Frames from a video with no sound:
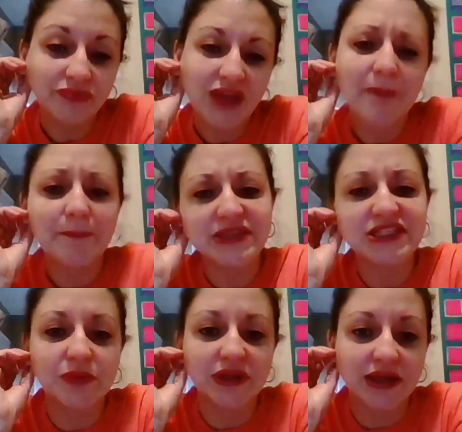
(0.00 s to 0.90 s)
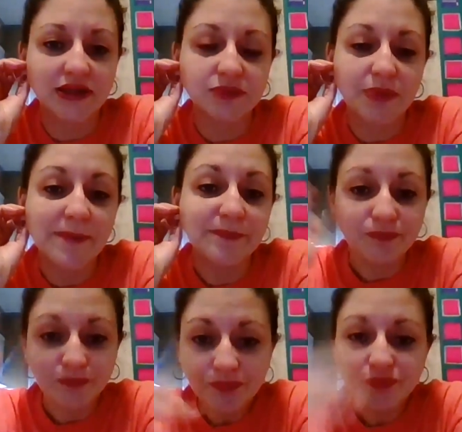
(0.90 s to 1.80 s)
not busy with kids, but
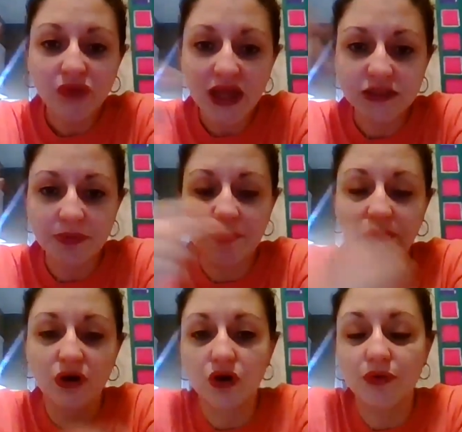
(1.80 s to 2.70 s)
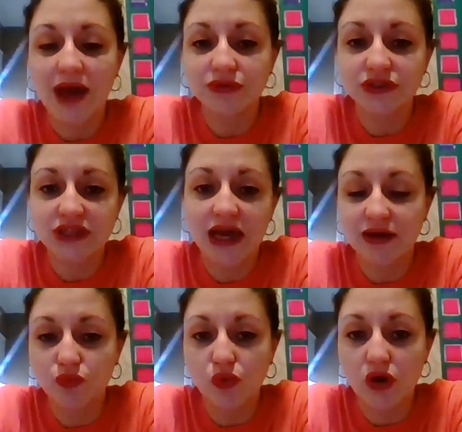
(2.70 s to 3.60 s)
lots of people go outside
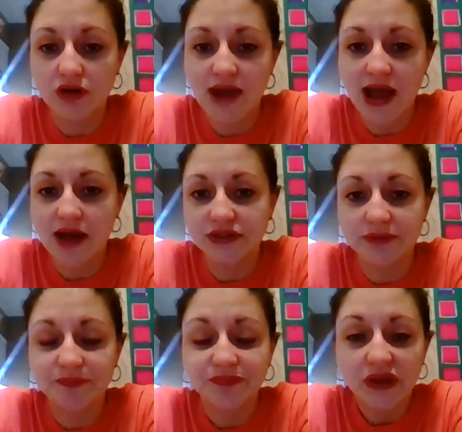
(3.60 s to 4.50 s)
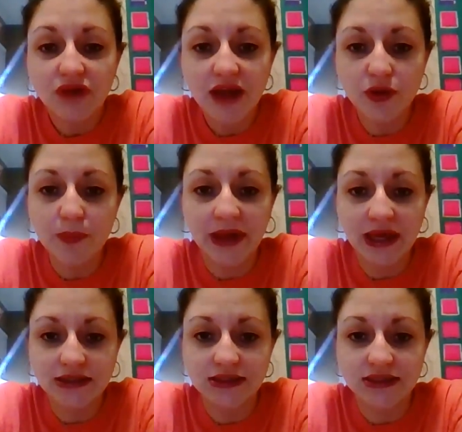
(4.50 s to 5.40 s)
and walk around and ride their
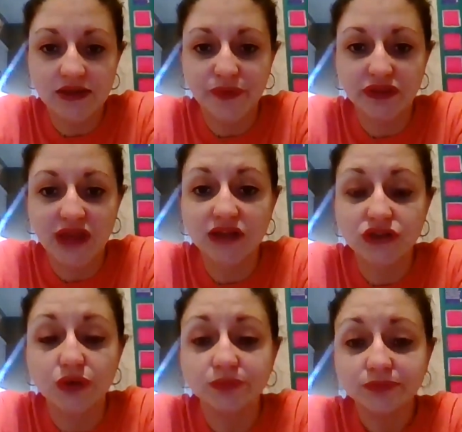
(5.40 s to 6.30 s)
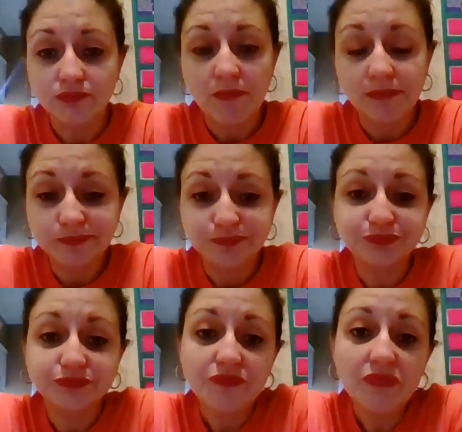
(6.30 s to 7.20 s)
bikes and stuff like that. So
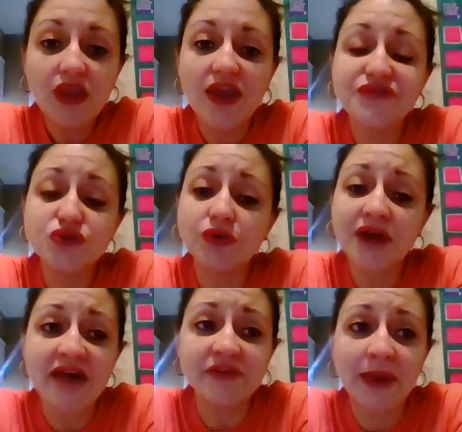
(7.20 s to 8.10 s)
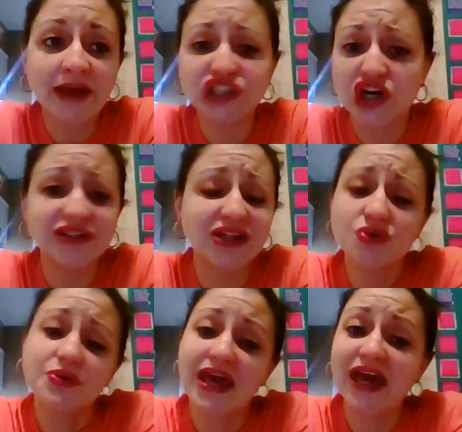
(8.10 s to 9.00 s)
if you don't have a backyard, that's
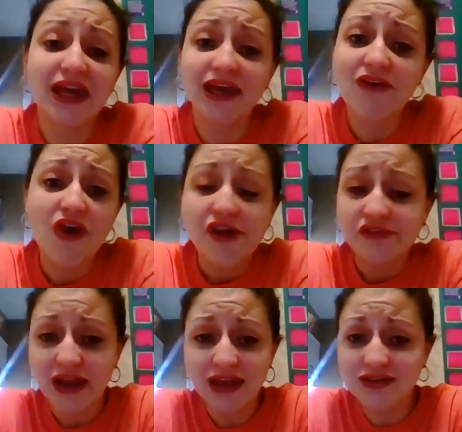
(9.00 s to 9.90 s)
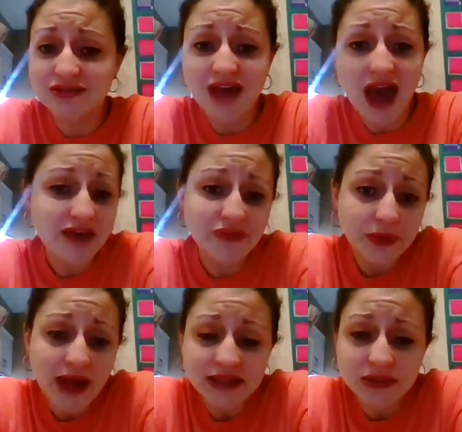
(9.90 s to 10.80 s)
okay, right? Because not
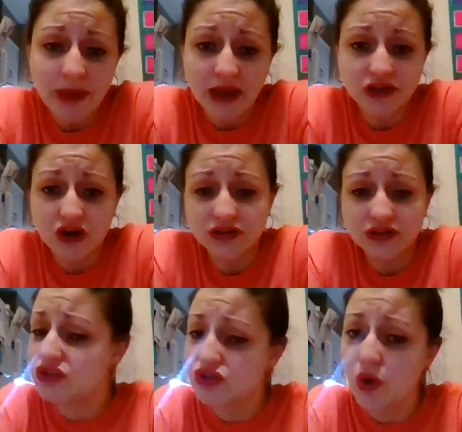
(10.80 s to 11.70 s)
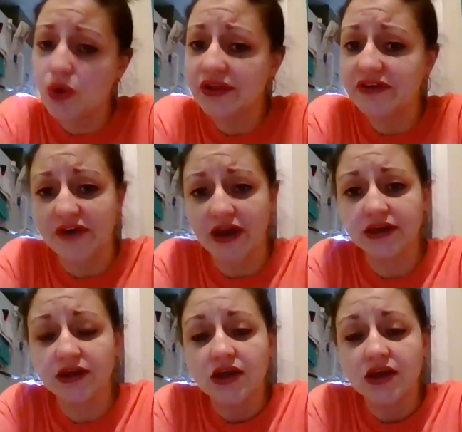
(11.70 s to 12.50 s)
everyone has a backyard. That's totally fine.